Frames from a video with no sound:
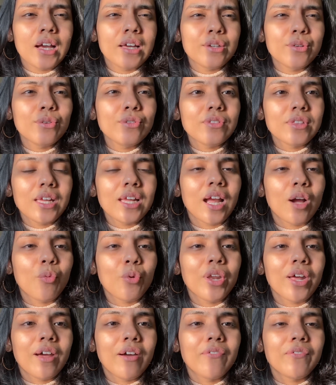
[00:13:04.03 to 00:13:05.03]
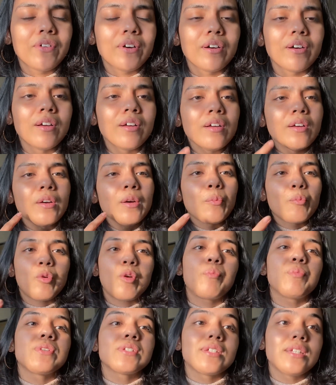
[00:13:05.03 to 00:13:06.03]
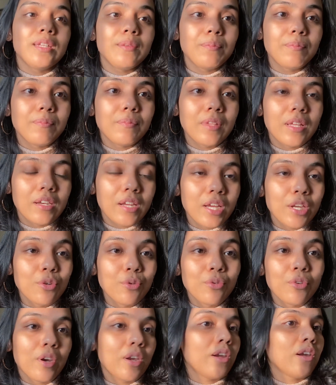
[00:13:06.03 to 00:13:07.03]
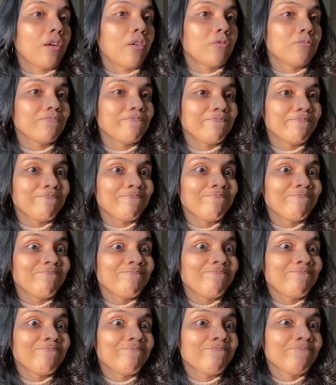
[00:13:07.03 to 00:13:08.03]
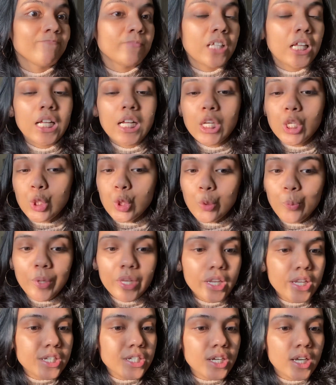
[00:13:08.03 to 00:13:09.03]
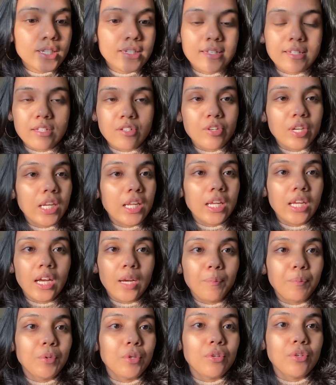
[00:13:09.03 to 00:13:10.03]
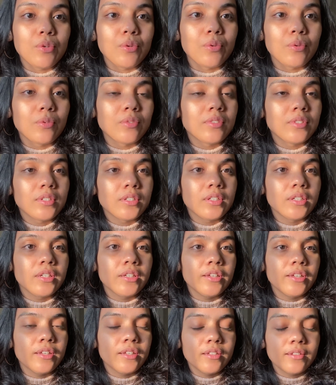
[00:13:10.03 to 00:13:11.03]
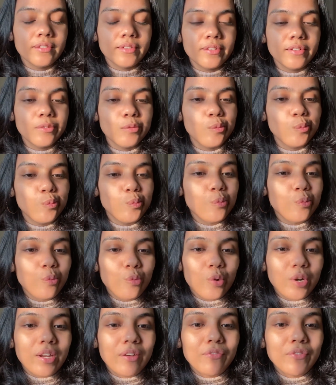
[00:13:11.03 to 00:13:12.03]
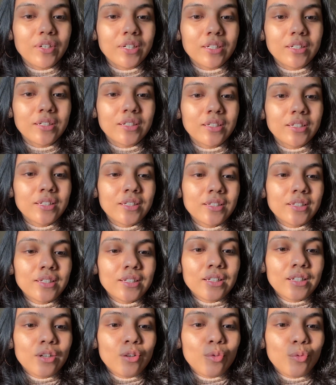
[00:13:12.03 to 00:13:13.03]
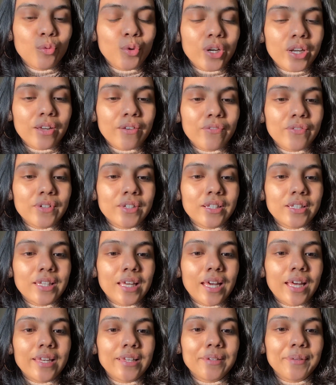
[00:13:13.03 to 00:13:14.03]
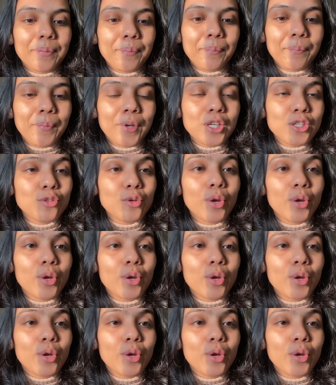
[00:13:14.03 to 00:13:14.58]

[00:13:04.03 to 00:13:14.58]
don't think I would have a proper sleep than I do right now. You be the judge. It's really up to you. Whatever that makes you